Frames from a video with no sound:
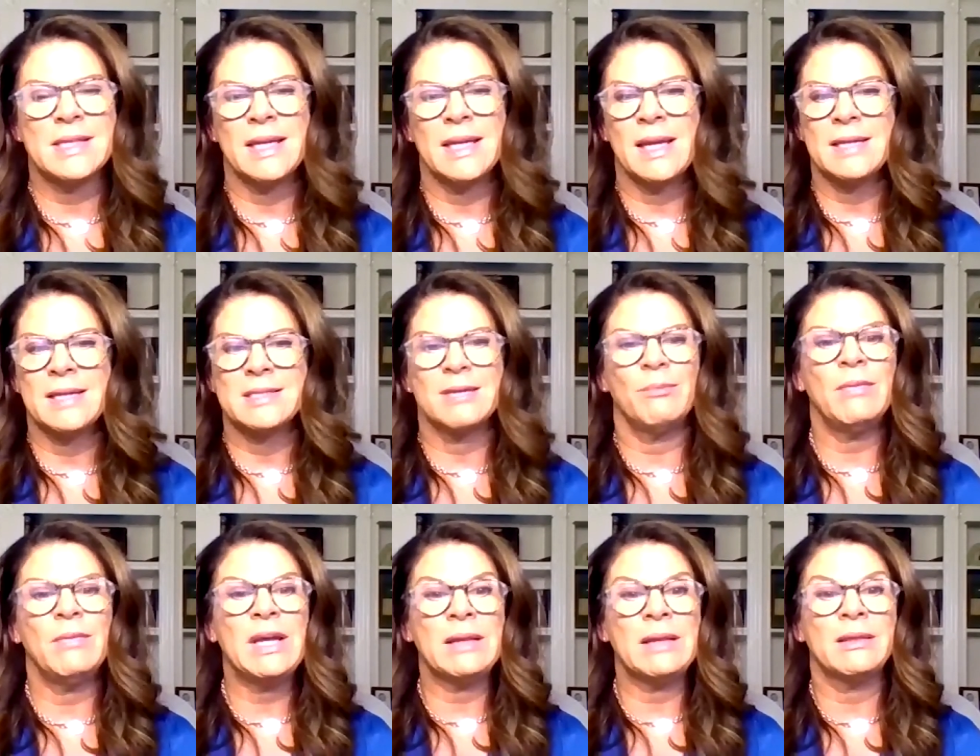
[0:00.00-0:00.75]
again, to
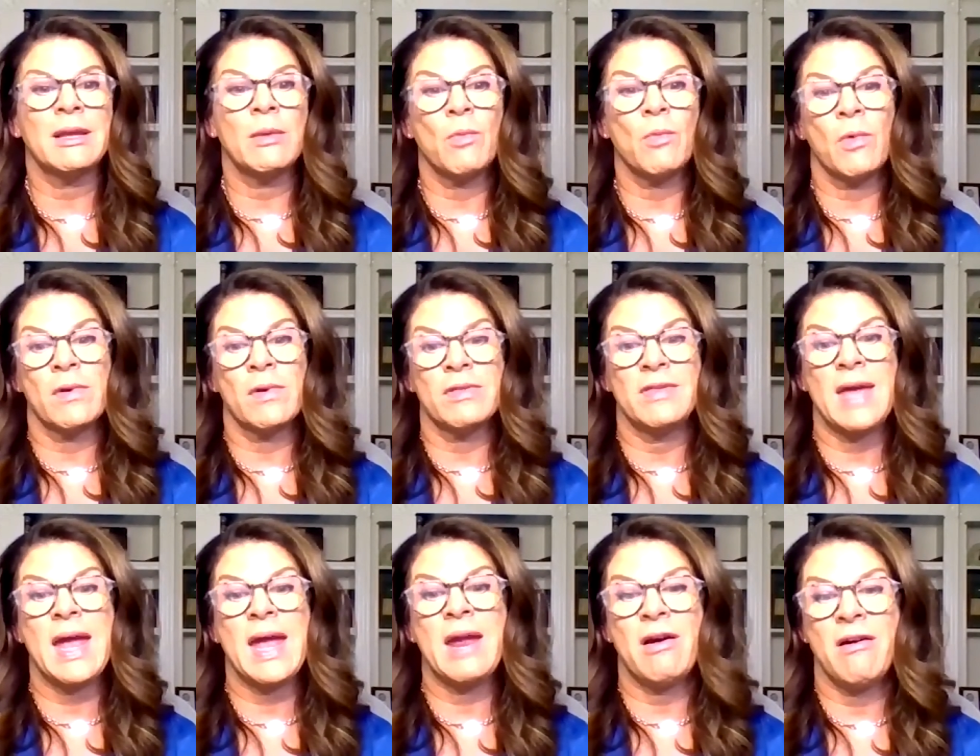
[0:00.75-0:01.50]
meet them where
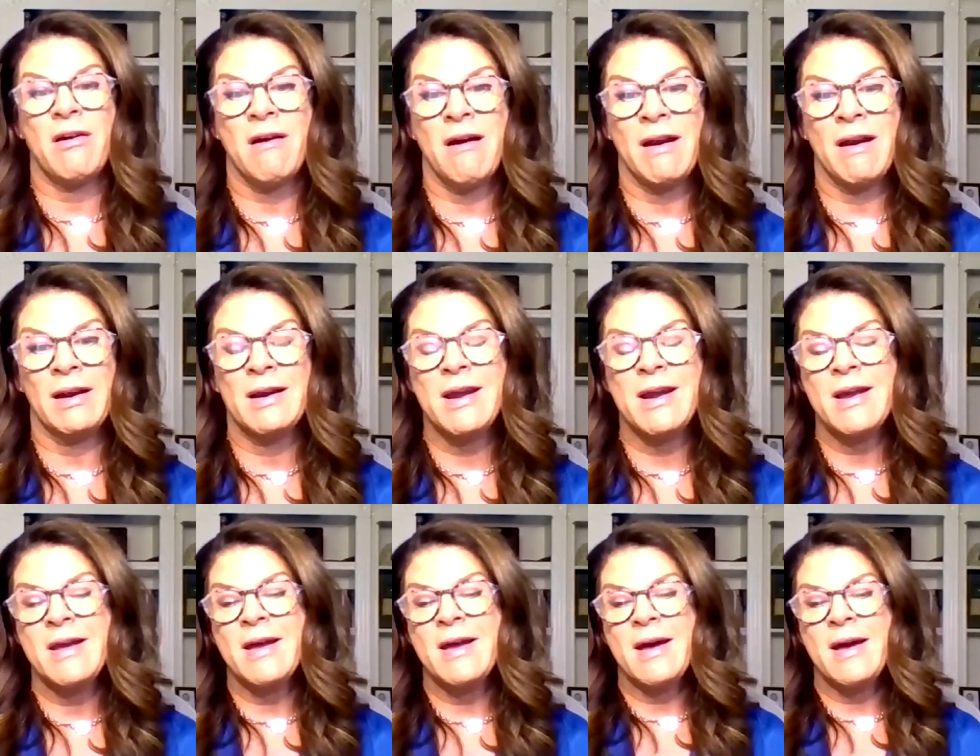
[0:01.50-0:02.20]
they are.